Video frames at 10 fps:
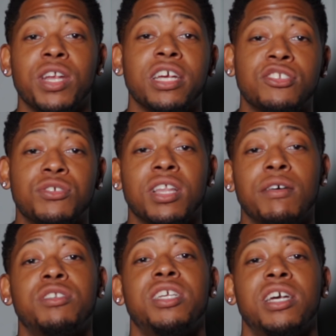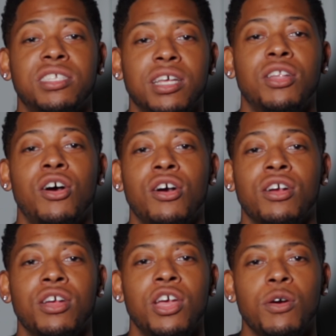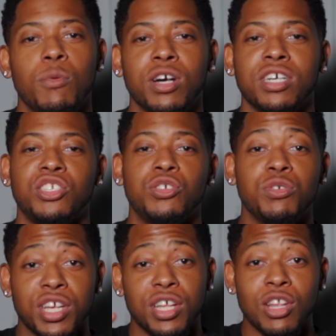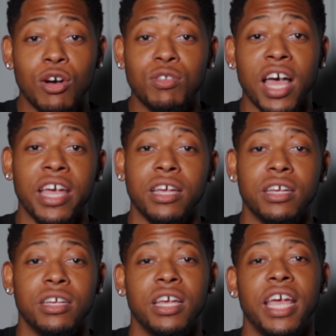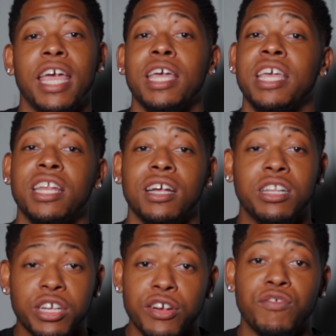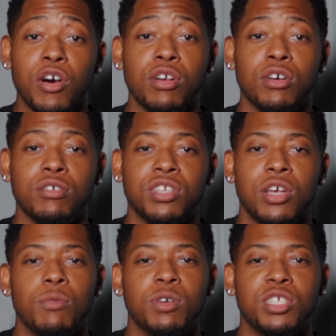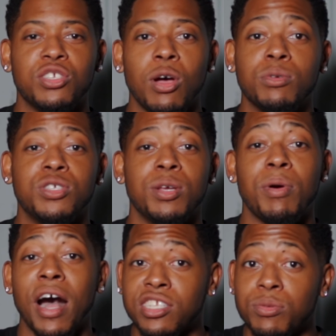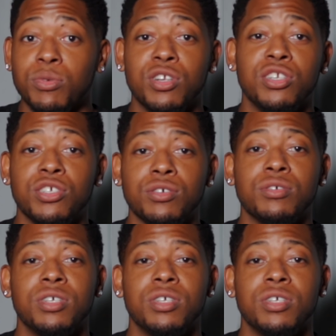with an entry-level DSLR was shooting in low light and getting clear photos, which is almost impossible to do.